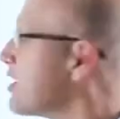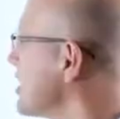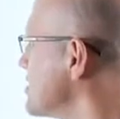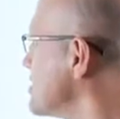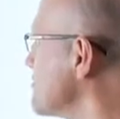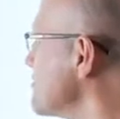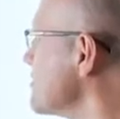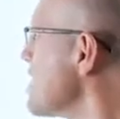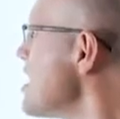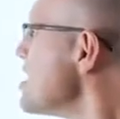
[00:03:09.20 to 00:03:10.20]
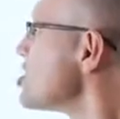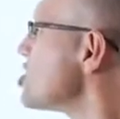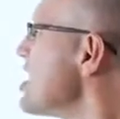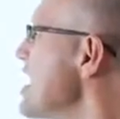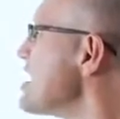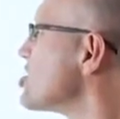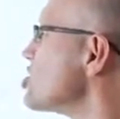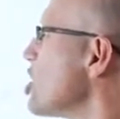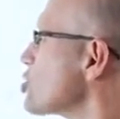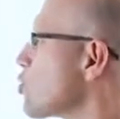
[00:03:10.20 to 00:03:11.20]
on it. She is
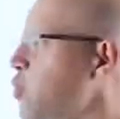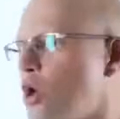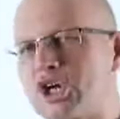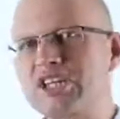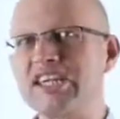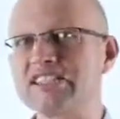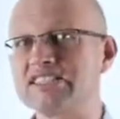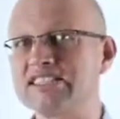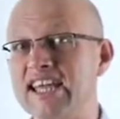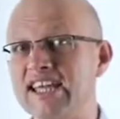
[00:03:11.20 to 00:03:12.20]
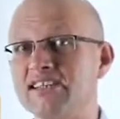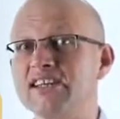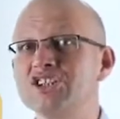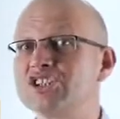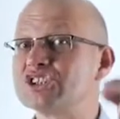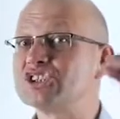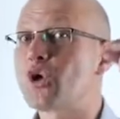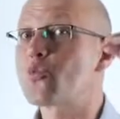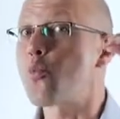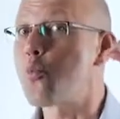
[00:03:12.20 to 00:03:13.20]
not working today. She's
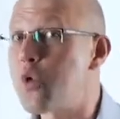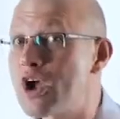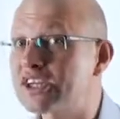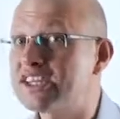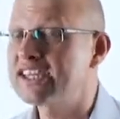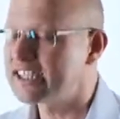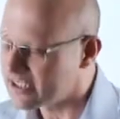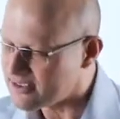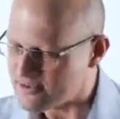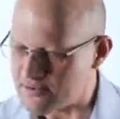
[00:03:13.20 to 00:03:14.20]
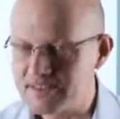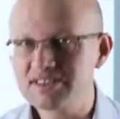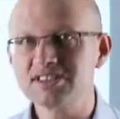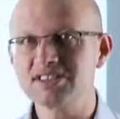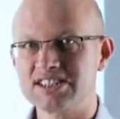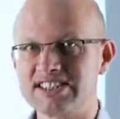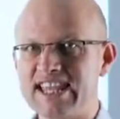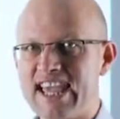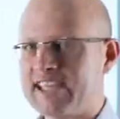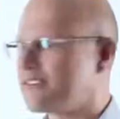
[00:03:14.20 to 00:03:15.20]
not working
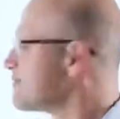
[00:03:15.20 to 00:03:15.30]
today.